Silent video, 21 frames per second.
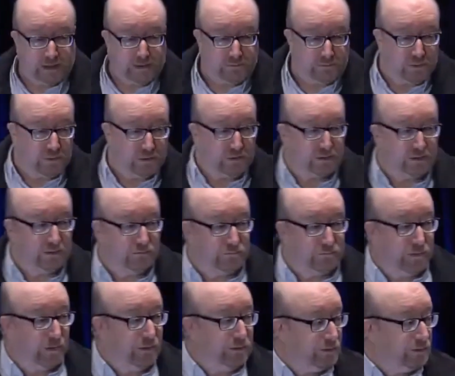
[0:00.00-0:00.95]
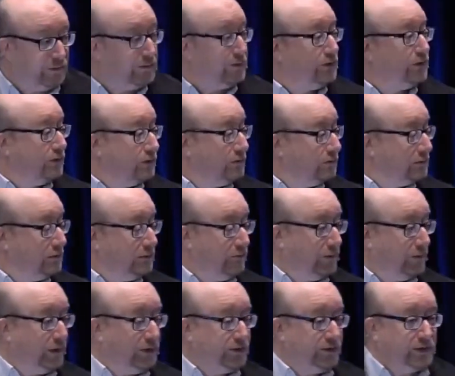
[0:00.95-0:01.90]
Or if you've got your phone, your digital
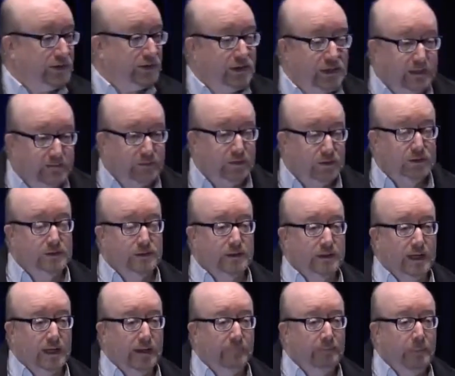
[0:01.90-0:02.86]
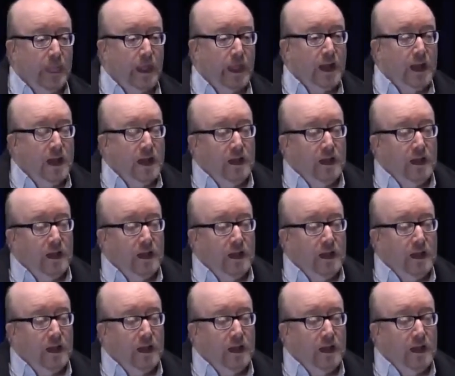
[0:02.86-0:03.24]
device, you can have a look at that.